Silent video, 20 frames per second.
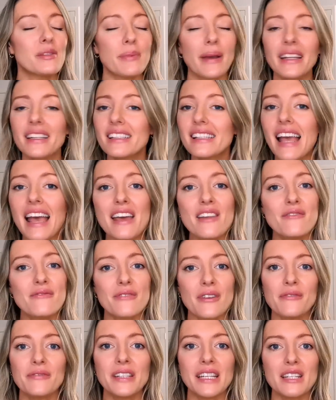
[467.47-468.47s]
I'd spend
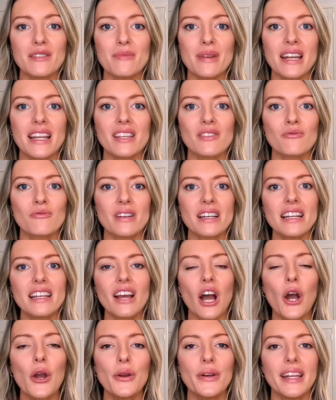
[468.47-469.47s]
10-15 minutes really
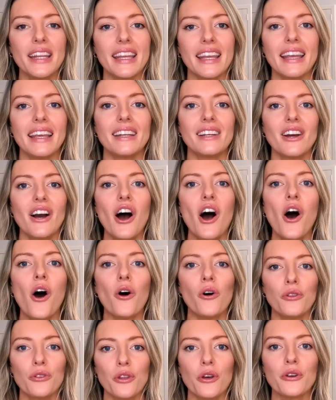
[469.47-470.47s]
honing in
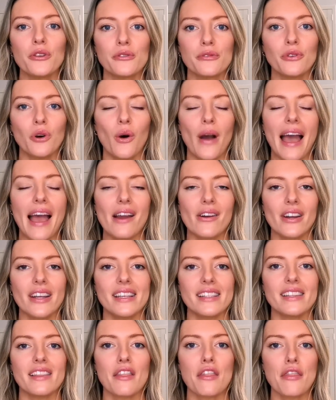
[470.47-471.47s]
on those 4
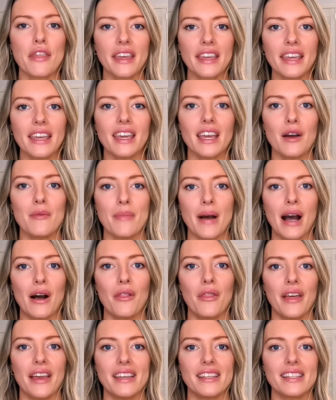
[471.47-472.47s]
areas and thinking
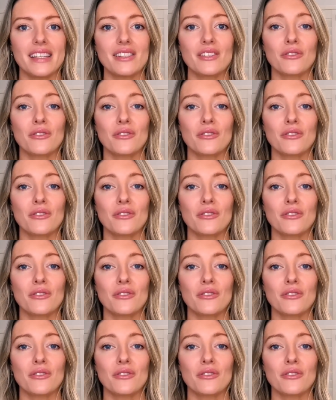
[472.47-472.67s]
about this.